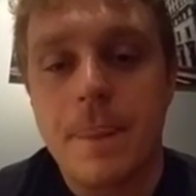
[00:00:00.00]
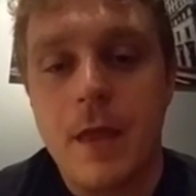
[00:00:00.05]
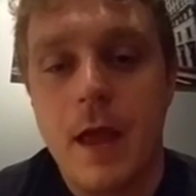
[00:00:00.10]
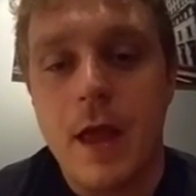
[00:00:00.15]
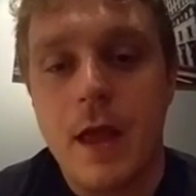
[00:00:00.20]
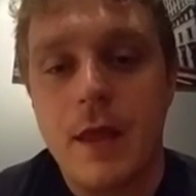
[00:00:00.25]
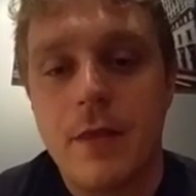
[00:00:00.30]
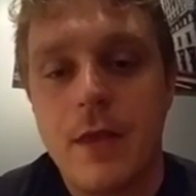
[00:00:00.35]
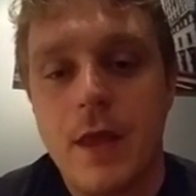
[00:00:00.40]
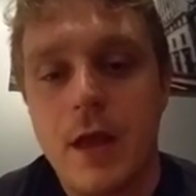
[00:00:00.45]

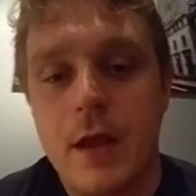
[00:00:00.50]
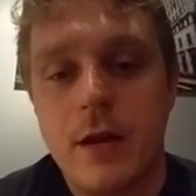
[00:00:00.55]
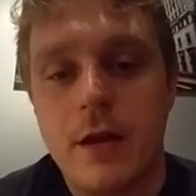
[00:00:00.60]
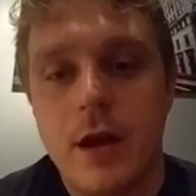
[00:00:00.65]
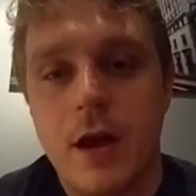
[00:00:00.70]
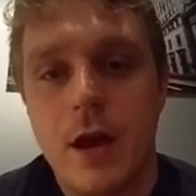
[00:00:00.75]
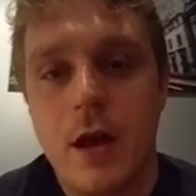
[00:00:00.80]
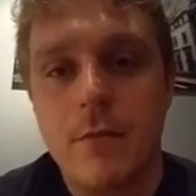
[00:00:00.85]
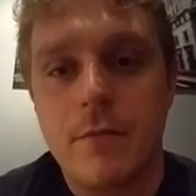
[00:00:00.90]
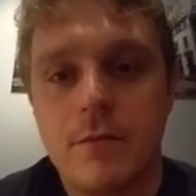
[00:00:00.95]
And
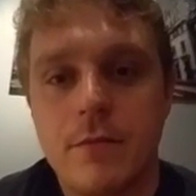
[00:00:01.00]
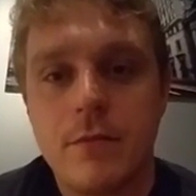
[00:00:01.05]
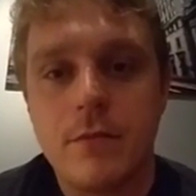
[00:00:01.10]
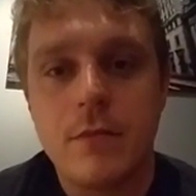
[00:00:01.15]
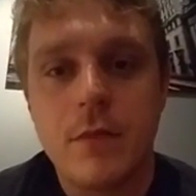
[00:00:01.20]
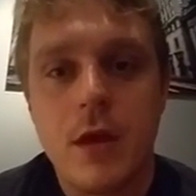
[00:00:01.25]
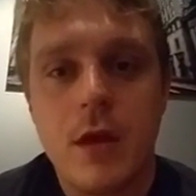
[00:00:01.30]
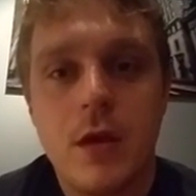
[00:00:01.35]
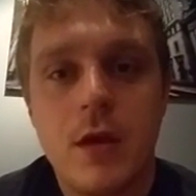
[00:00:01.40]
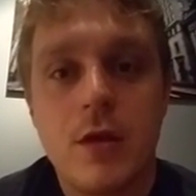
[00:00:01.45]
then
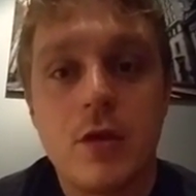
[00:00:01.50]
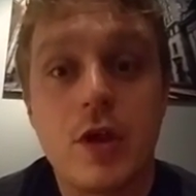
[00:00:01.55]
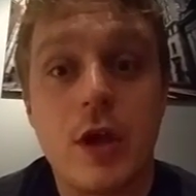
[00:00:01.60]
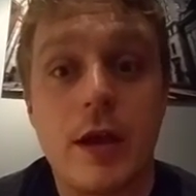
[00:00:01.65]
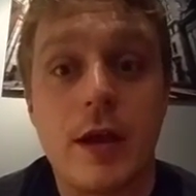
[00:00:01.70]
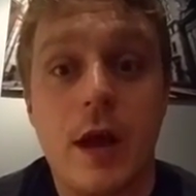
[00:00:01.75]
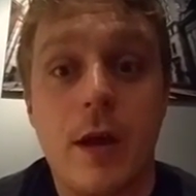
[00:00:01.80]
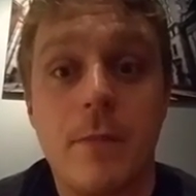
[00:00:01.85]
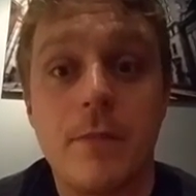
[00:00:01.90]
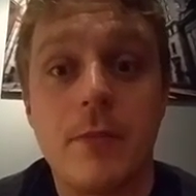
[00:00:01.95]

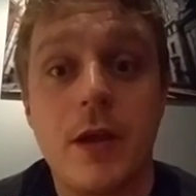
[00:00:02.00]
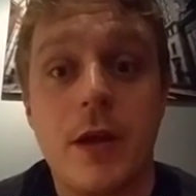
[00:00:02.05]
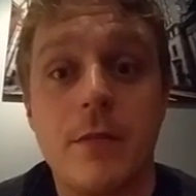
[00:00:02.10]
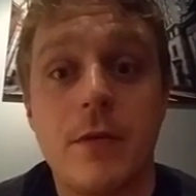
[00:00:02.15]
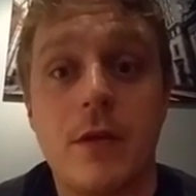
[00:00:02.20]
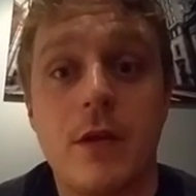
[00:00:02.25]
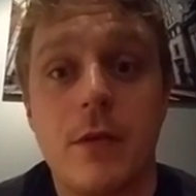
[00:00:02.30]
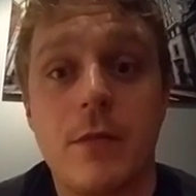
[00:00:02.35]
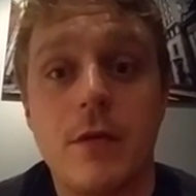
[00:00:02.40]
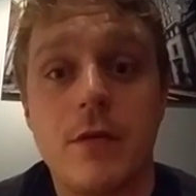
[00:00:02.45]
check out
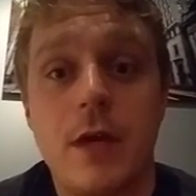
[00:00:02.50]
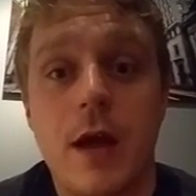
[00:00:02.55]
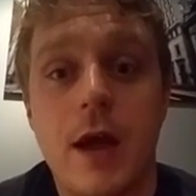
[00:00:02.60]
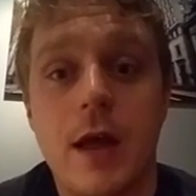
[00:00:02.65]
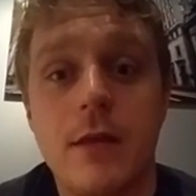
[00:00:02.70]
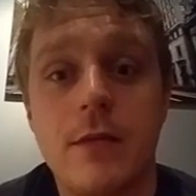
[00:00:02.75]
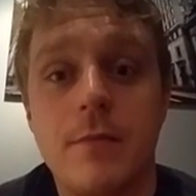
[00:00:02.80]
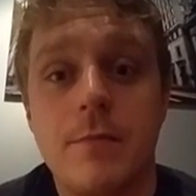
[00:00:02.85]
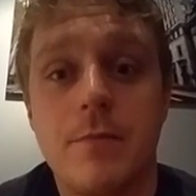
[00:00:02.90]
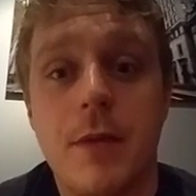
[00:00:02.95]

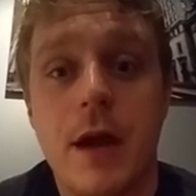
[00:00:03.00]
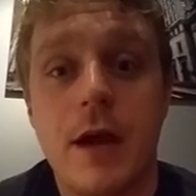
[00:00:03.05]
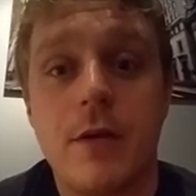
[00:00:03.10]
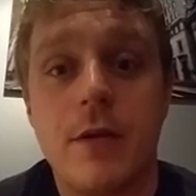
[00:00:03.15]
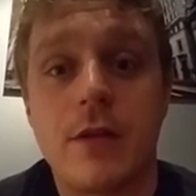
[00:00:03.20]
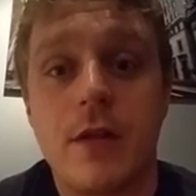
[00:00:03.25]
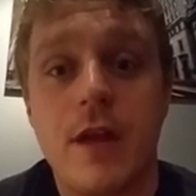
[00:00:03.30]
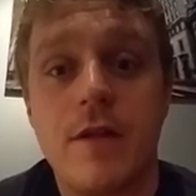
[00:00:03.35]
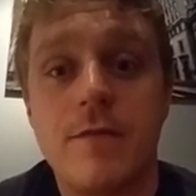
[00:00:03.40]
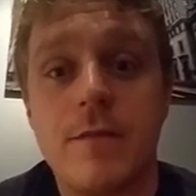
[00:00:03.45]

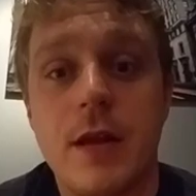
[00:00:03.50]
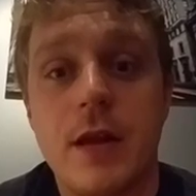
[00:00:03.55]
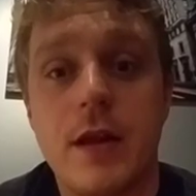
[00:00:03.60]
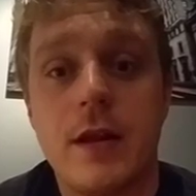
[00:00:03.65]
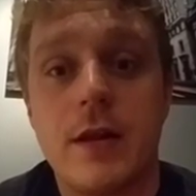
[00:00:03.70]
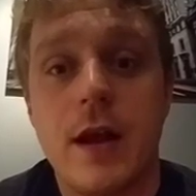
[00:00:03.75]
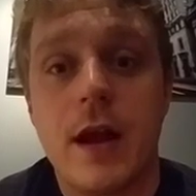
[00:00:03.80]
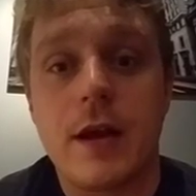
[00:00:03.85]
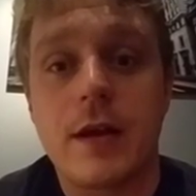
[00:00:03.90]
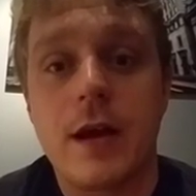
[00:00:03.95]

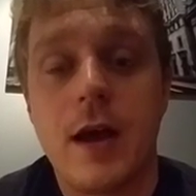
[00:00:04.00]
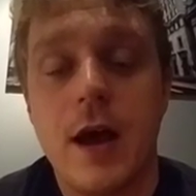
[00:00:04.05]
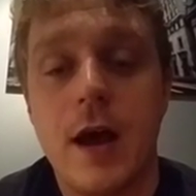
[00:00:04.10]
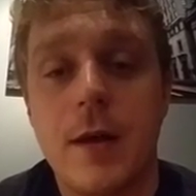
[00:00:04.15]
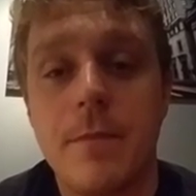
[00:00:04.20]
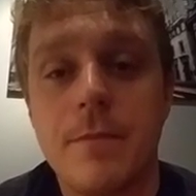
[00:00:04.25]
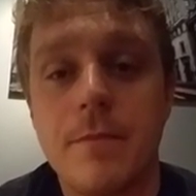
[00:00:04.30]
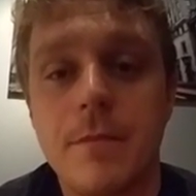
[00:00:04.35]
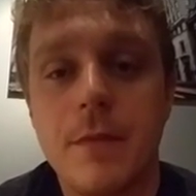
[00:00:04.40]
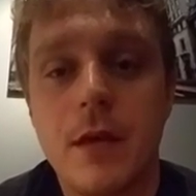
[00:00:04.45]

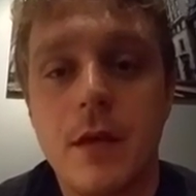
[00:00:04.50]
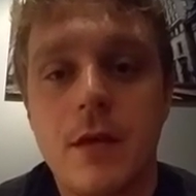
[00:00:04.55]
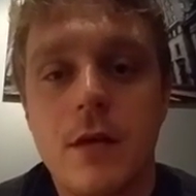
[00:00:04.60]
www.bioislifemedia.com.